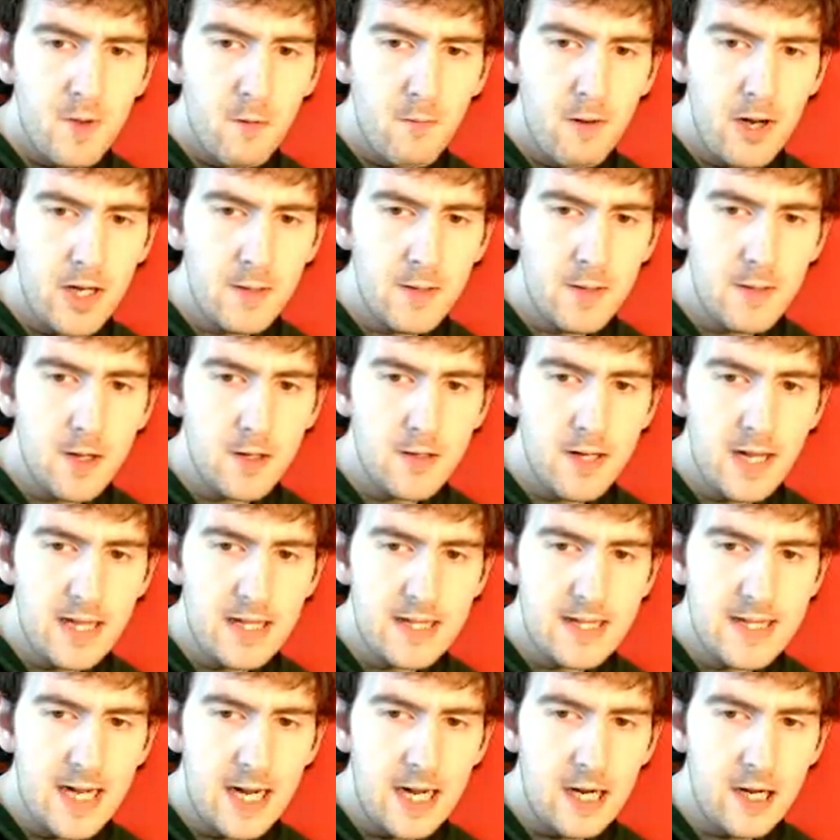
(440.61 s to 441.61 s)

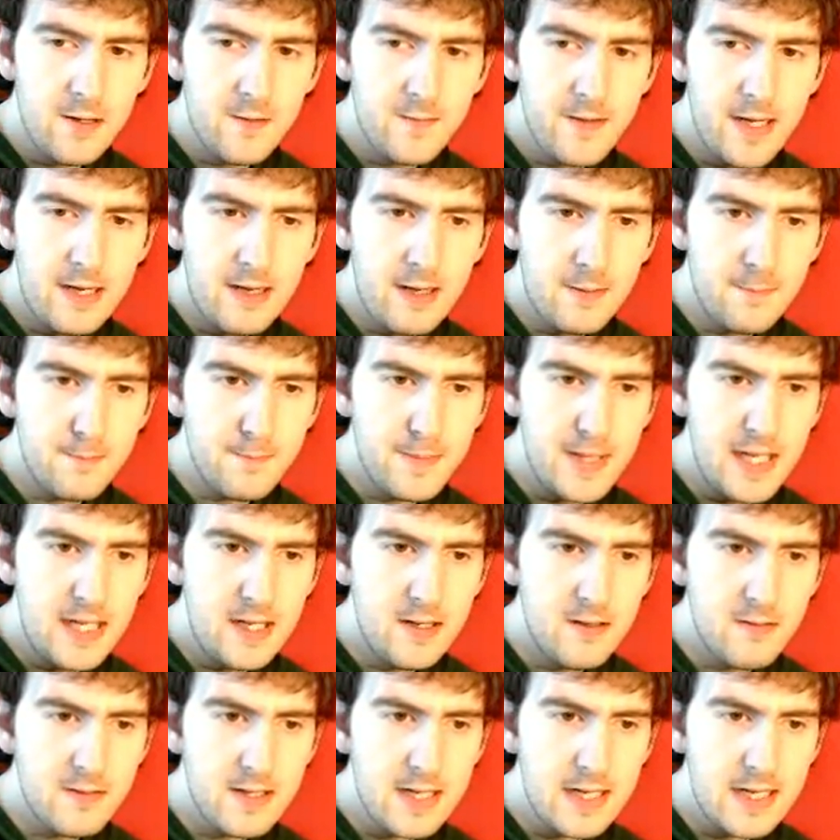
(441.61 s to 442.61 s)
guacamole, sour cream, and
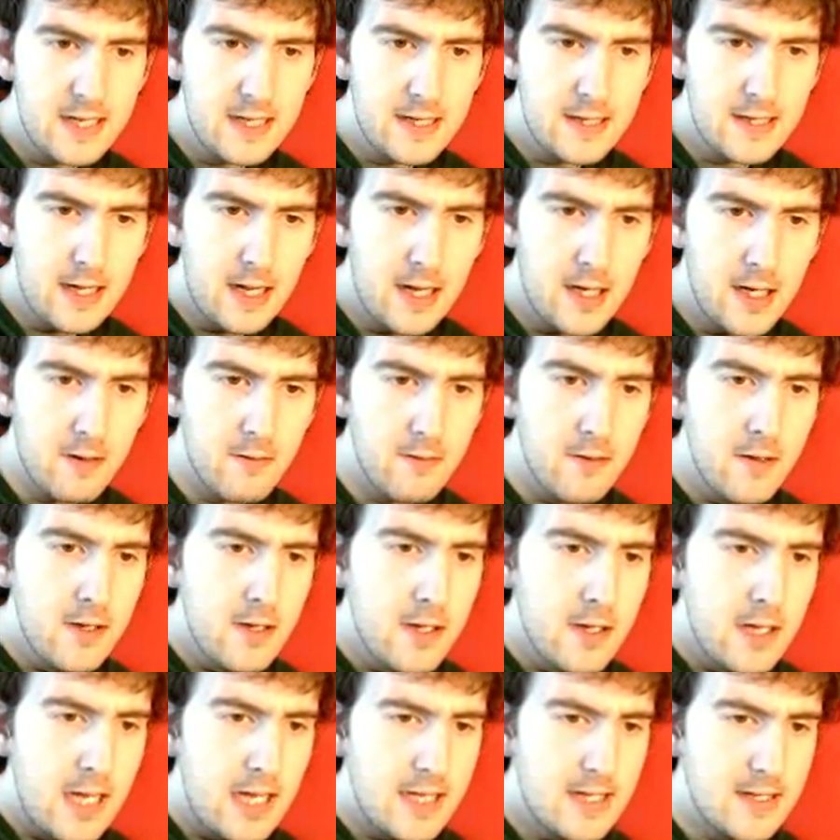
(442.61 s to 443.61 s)
pico de gallo,
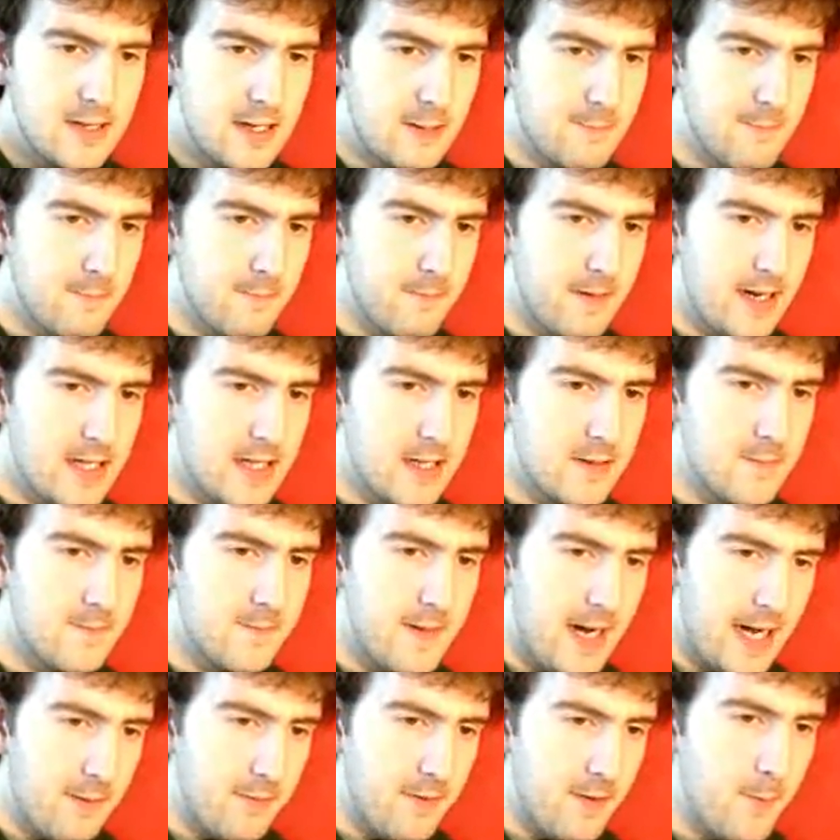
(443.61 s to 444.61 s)
a Southern Western
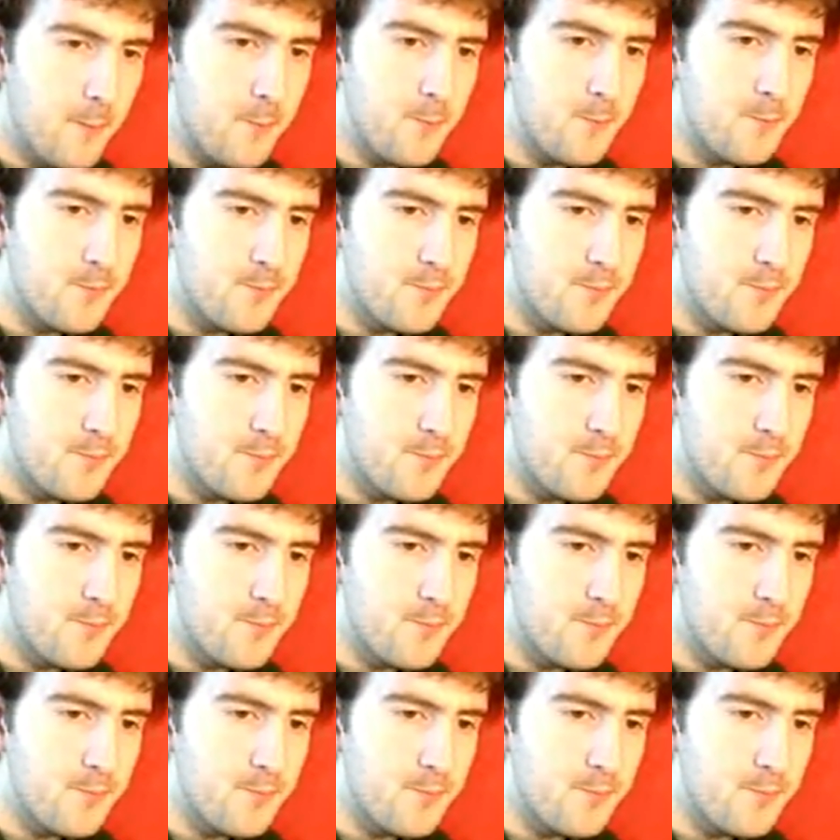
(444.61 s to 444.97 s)
favorite.